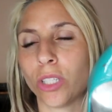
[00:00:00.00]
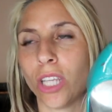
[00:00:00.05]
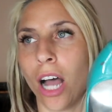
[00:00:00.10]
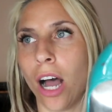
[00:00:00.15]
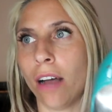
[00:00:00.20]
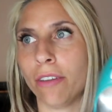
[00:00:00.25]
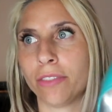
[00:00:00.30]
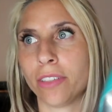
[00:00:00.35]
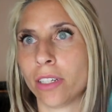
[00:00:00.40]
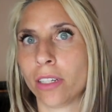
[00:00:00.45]

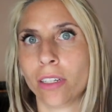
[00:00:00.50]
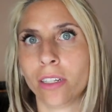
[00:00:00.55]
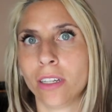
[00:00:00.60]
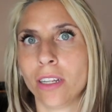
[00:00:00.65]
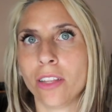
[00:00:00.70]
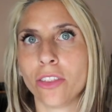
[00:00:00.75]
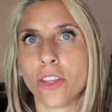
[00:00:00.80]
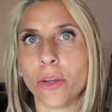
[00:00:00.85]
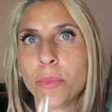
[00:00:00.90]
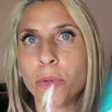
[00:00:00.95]
soft.
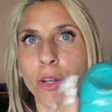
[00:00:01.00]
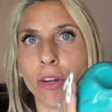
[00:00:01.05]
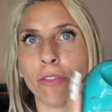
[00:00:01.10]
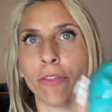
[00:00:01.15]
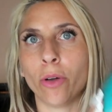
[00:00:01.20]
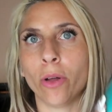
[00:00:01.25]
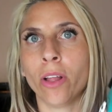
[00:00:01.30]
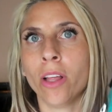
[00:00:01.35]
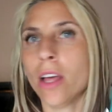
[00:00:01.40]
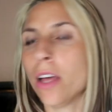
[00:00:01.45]
They're
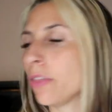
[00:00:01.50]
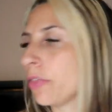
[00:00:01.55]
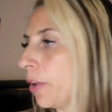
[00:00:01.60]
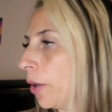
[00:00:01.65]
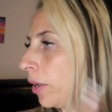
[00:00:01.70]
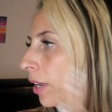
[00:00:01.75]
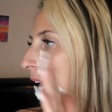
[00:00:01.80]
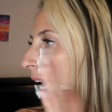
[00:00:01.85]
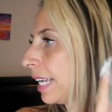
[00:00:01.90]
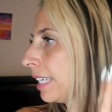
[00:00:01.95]
beautiful.
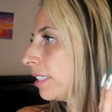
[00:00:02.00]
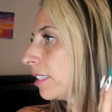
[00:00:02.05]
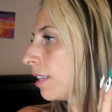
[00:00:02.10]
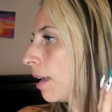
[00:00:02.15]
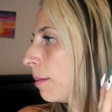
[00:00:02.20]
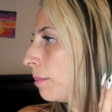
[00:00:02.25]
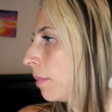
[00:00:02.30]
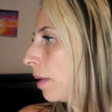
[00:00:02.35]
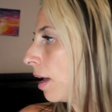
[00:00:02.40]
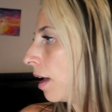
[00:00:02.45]
They're like some,